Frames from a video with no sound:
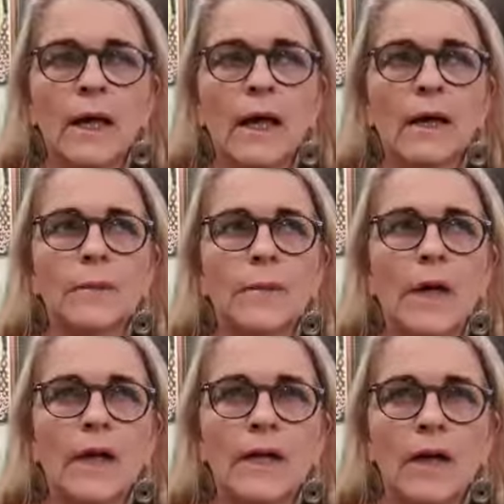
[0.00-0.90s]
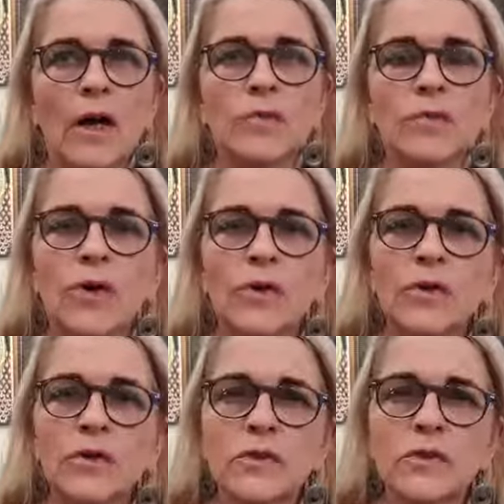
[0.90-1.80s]
And I've
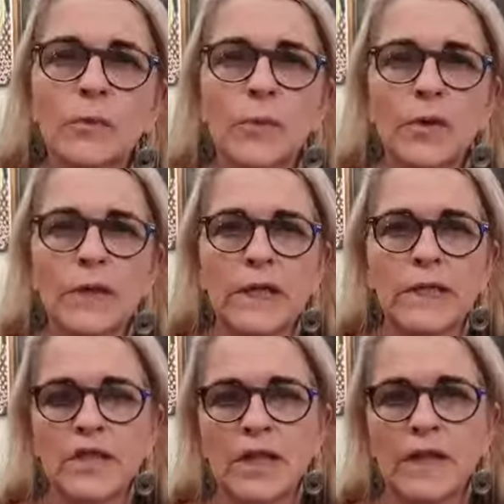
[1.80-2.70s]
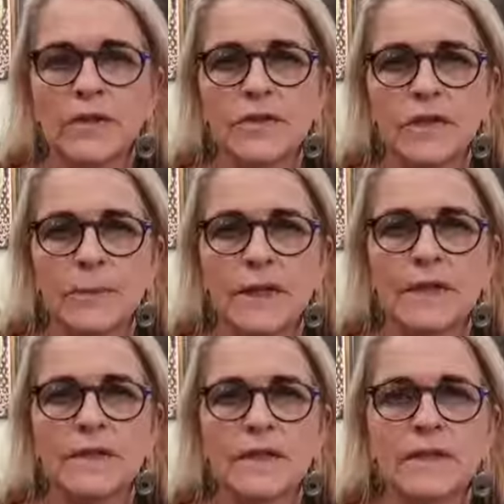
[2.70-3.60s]
noticed some bodily changes in
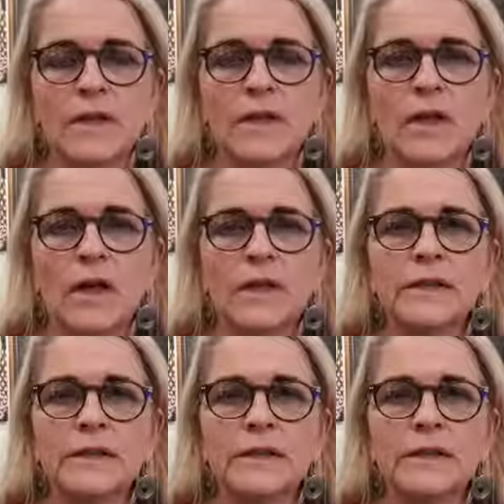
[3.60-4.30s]
me since he died.